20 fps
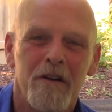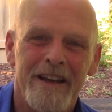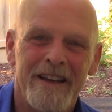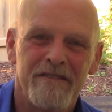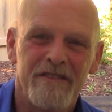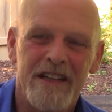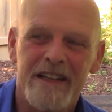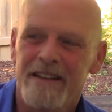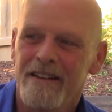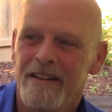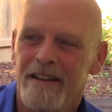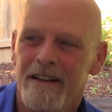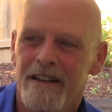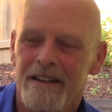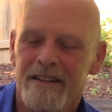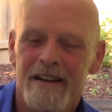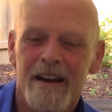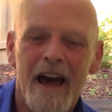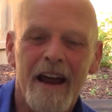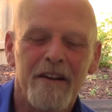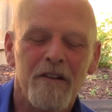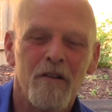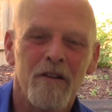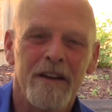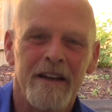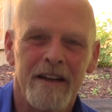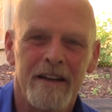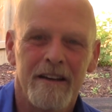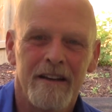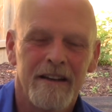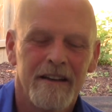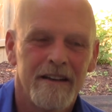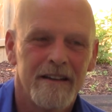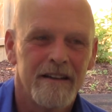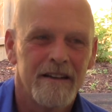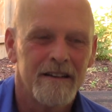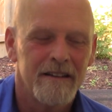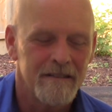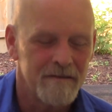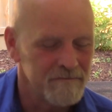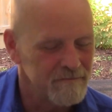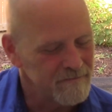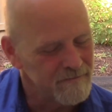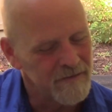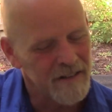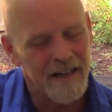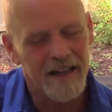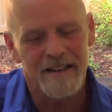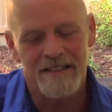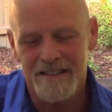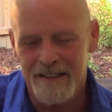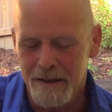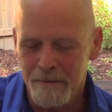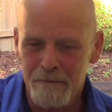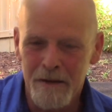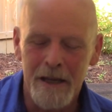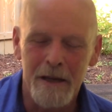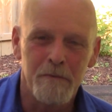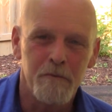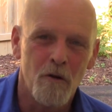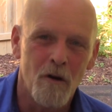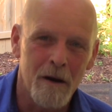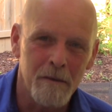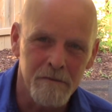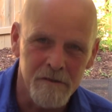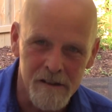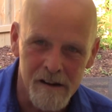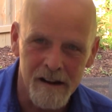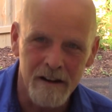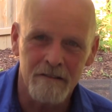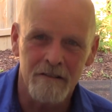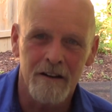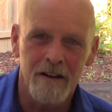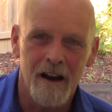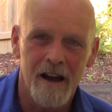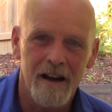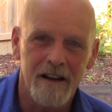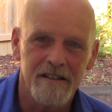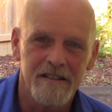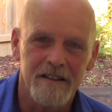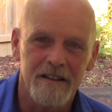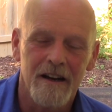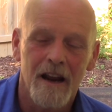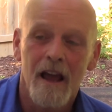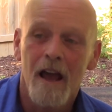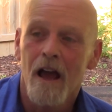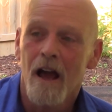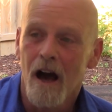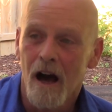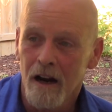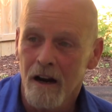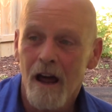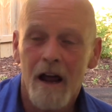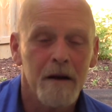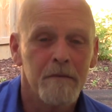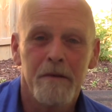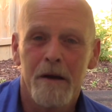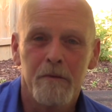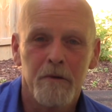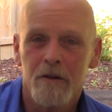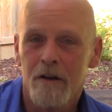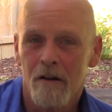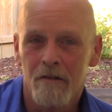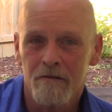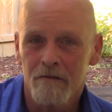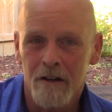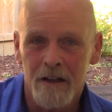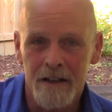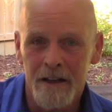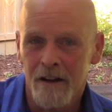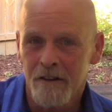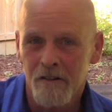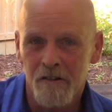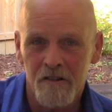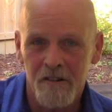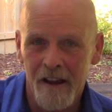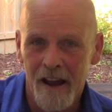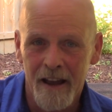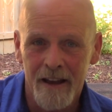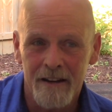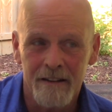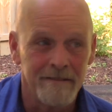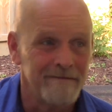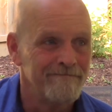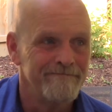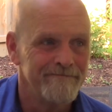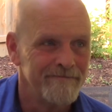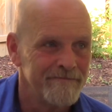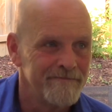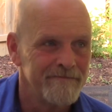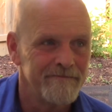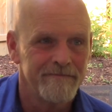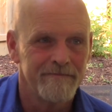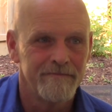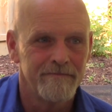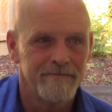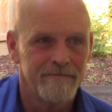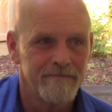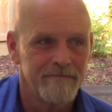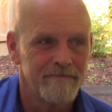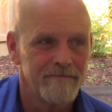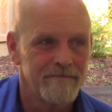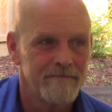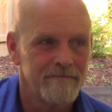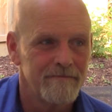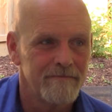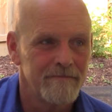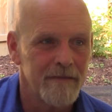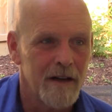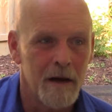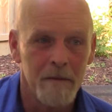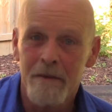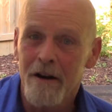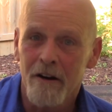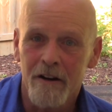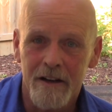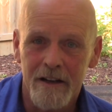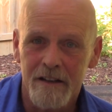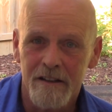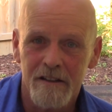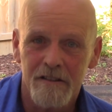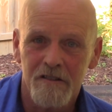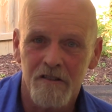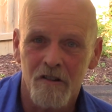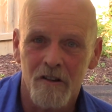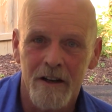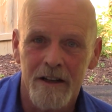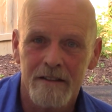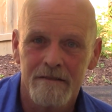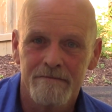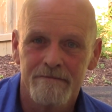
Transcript: even, not only, when I say people, I'm generalizing. A lot of people don't really understand American history